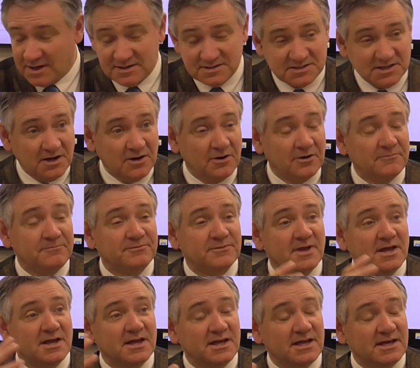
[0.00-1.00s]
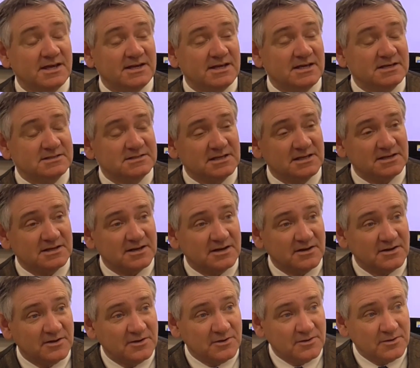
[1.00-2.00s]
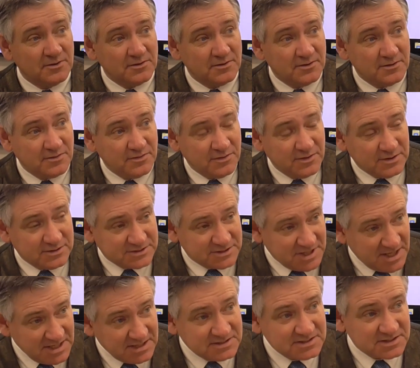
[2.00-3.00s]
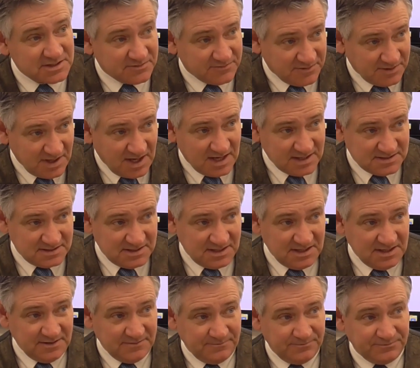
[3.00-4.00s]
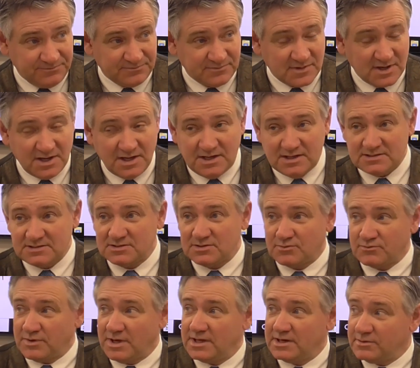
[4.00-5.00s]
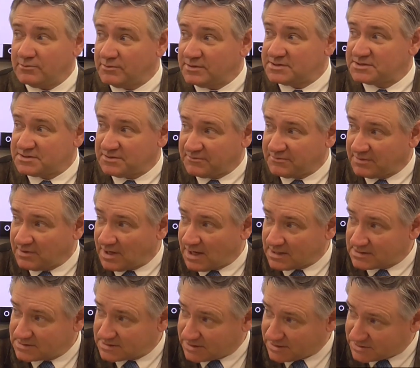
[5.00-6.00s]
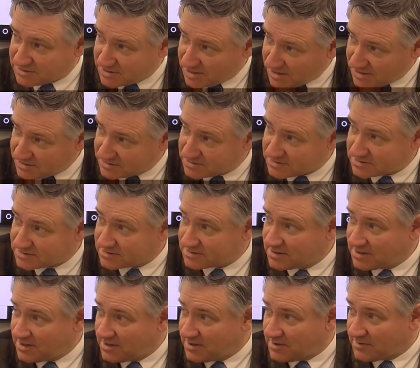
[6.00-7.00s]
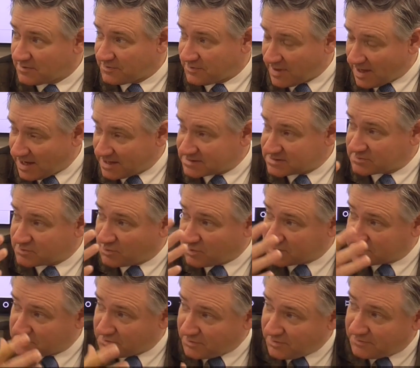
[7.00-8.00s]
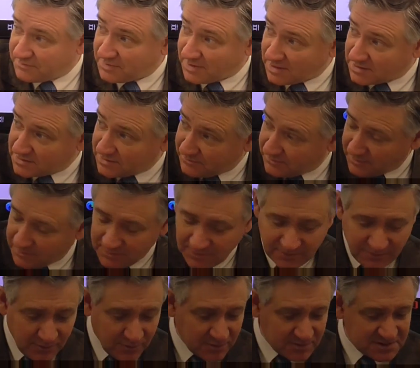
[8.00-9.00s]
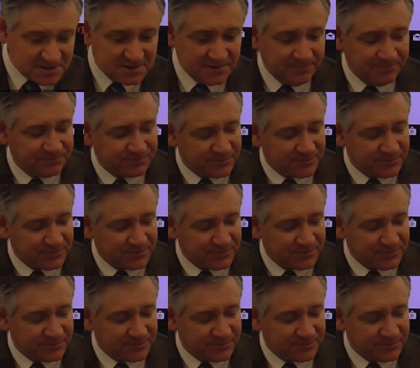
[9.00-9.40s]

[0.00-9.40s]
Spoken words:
So it isn't your change in velocity, it's the rate at which your velocity changes. That's what's reflective of the force.